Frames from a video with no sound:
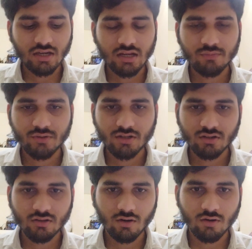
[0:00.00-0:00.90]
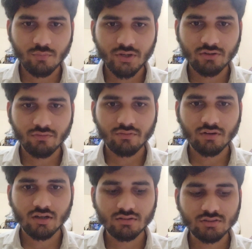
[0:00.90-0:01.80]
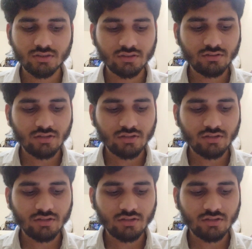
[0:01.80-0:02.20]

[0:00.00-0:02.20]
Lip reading: elliptical orbit of earth,